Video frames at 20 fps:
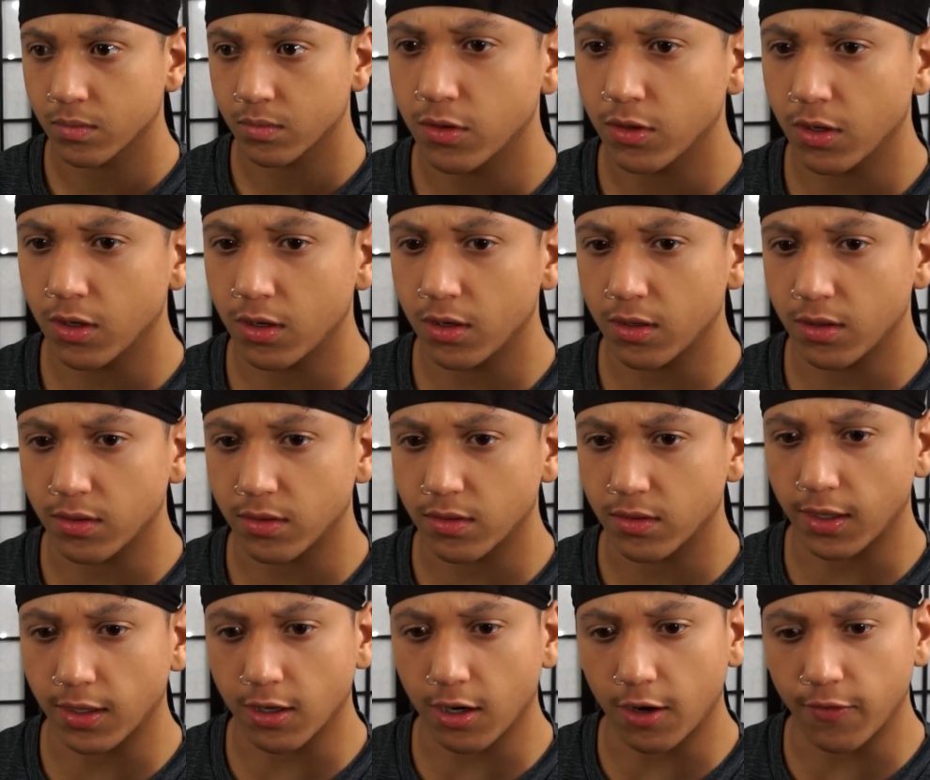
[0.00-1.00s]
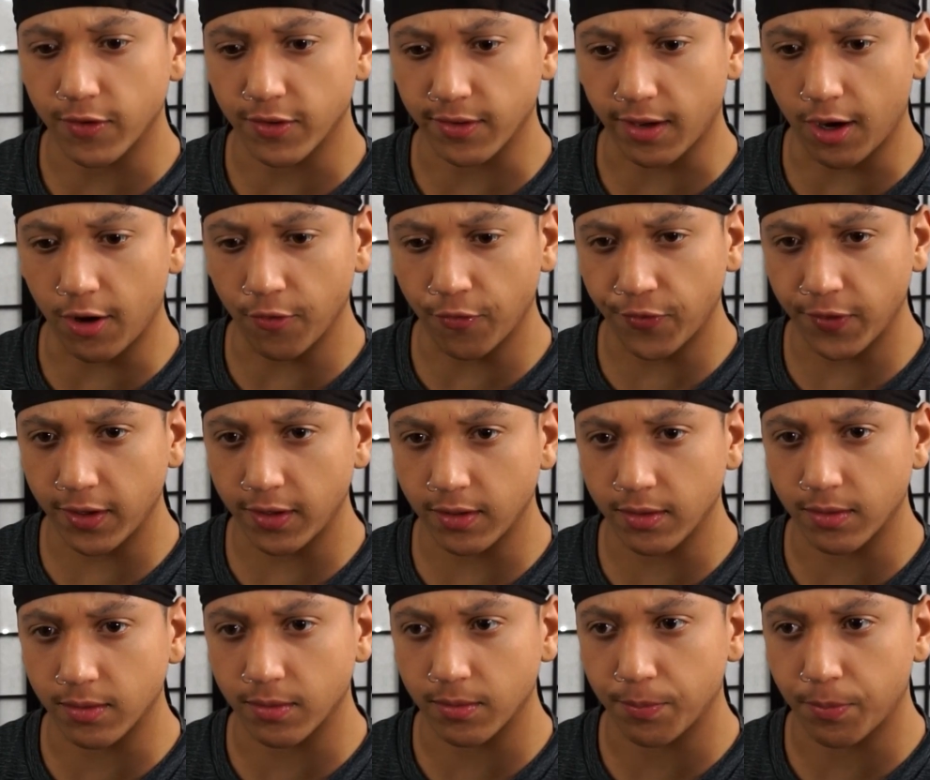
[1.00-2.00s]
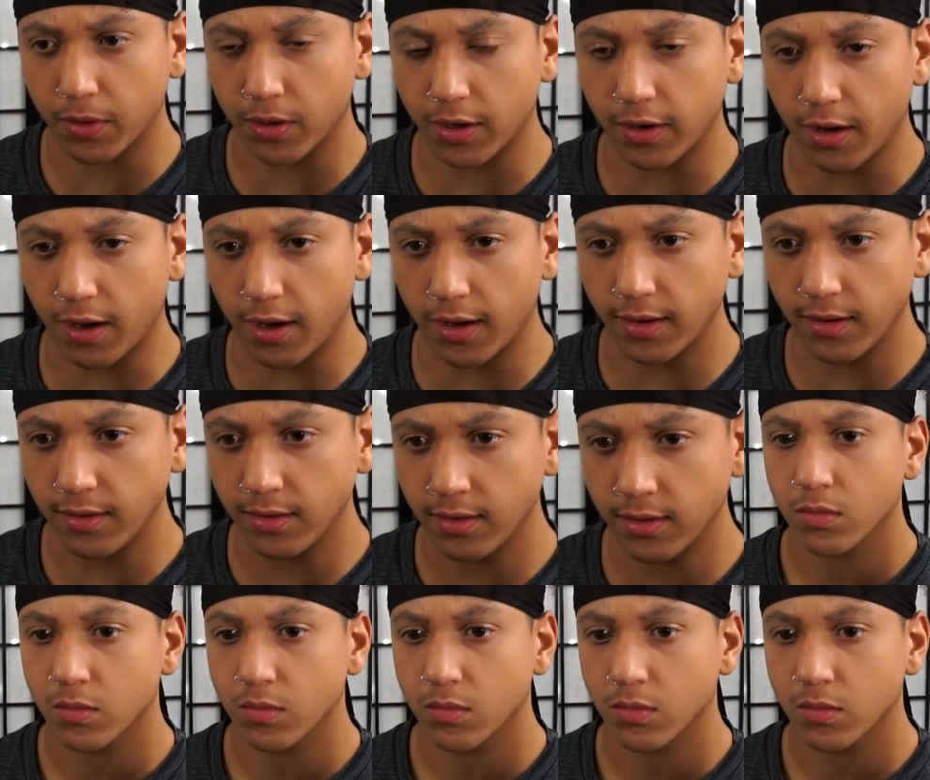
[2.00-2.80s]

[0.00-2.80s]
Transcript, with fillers: Is he gonna take off his outfit and put it on?